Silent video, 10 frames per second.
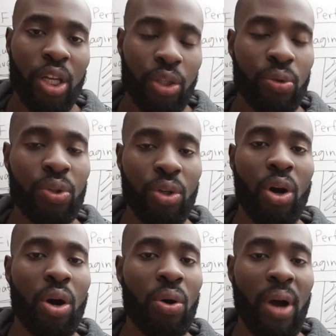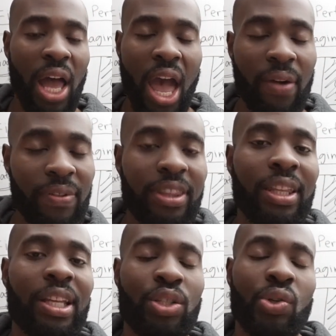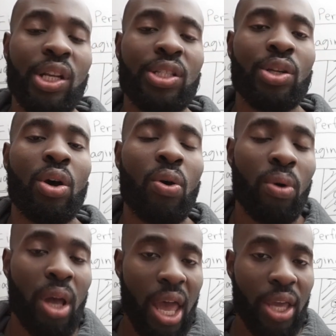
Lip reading: You know everything that you need to know,